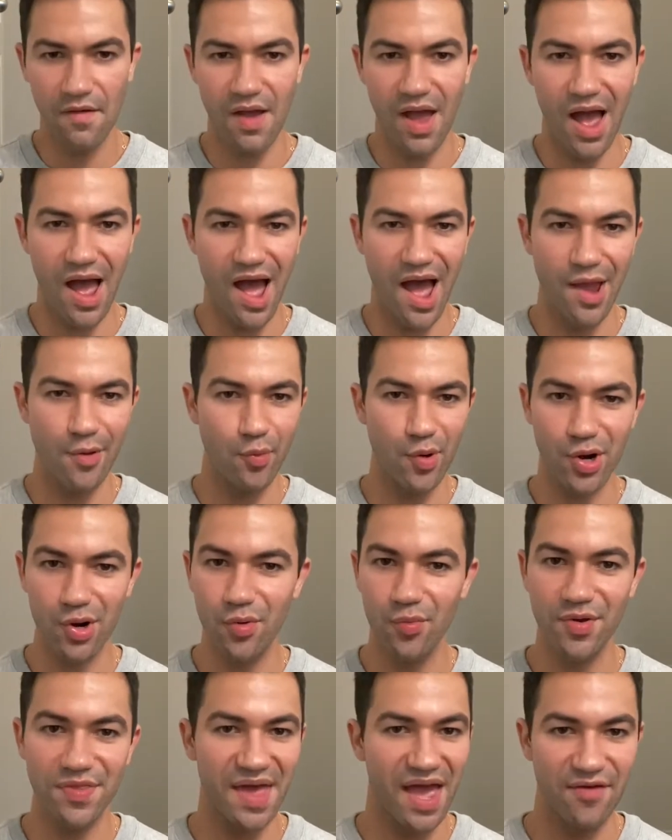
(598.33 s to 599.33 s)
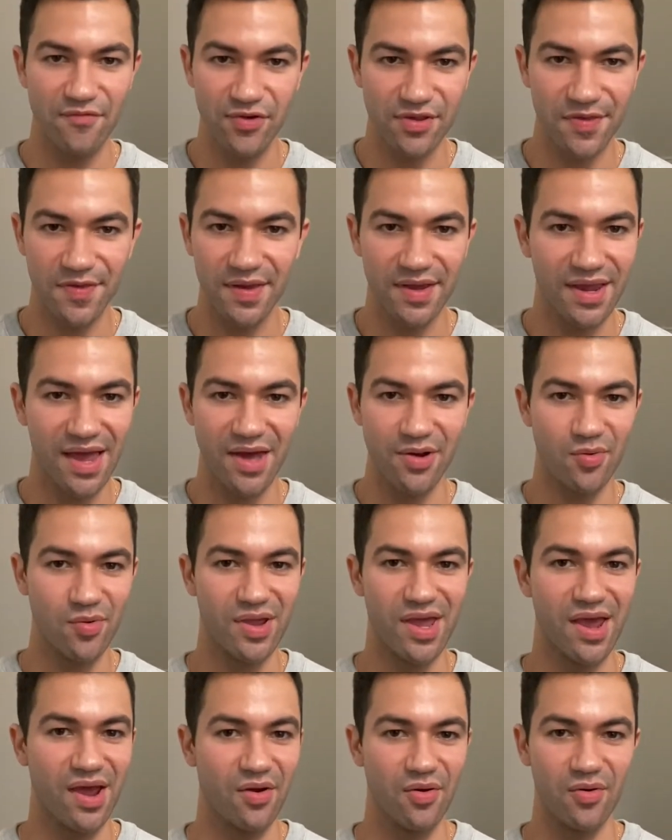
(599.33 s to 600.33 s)
I wear it with everything. I don't
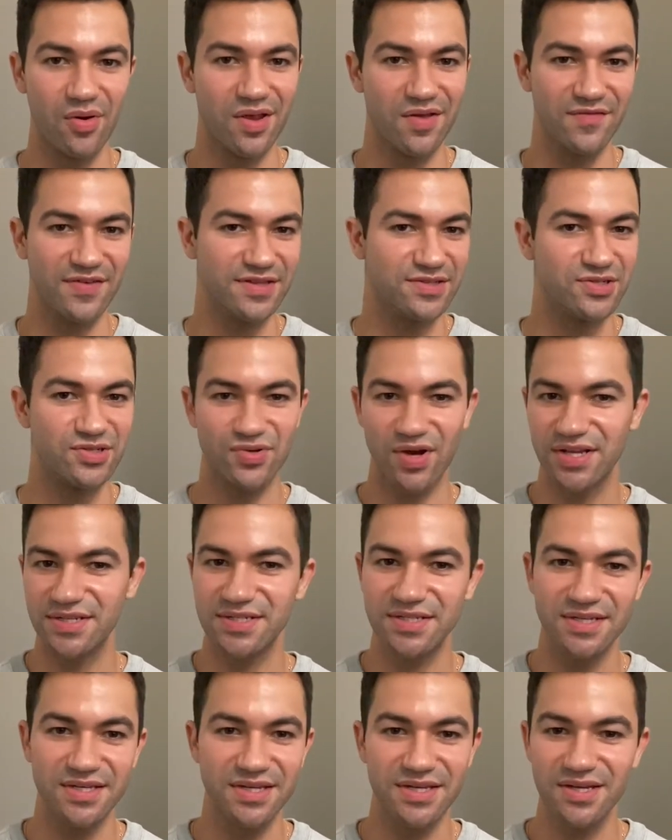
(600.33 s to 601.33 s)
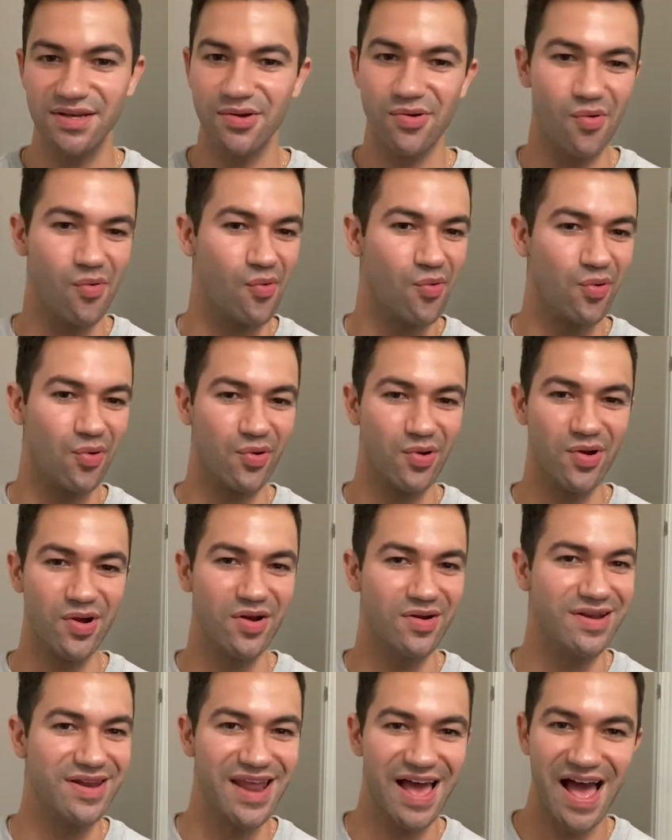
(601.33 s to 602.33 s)
care if it's dressy or
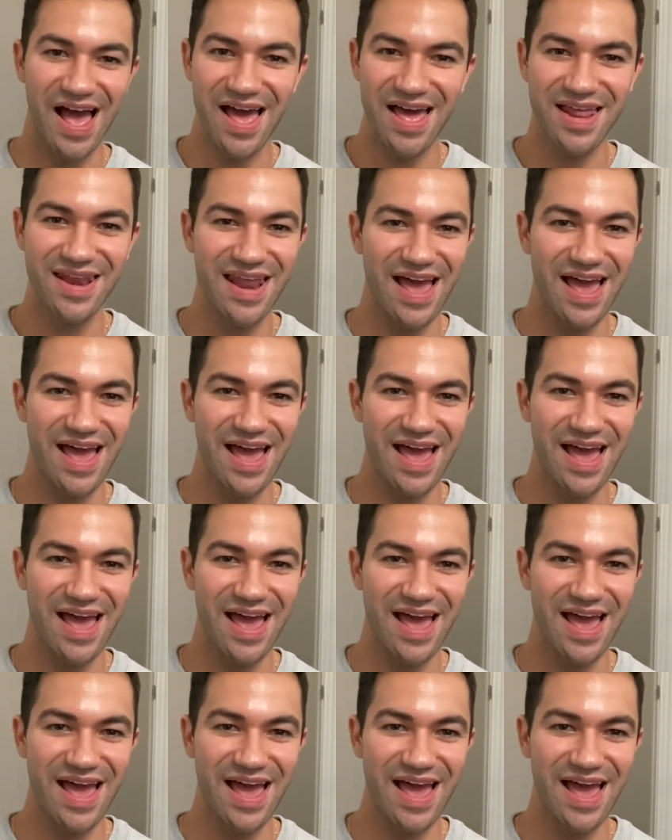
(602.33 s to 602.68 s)
not.